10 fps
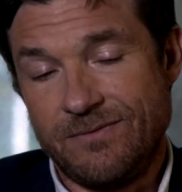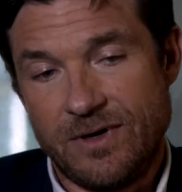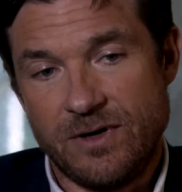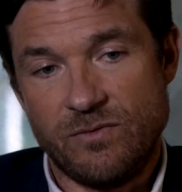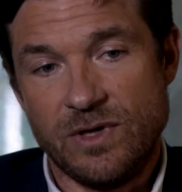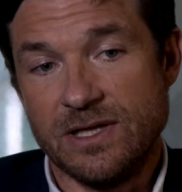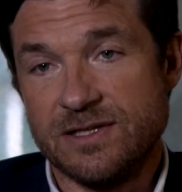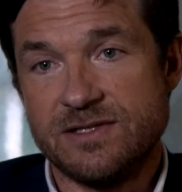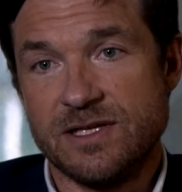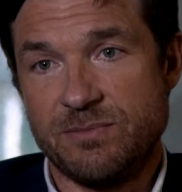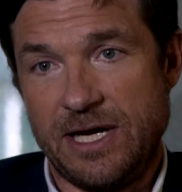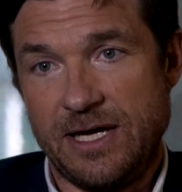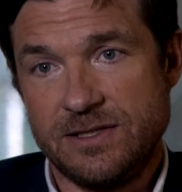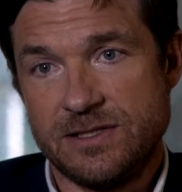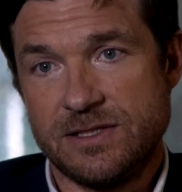very realistic
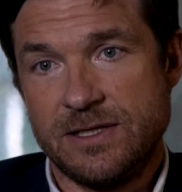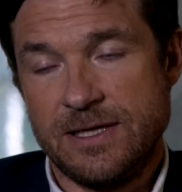pace.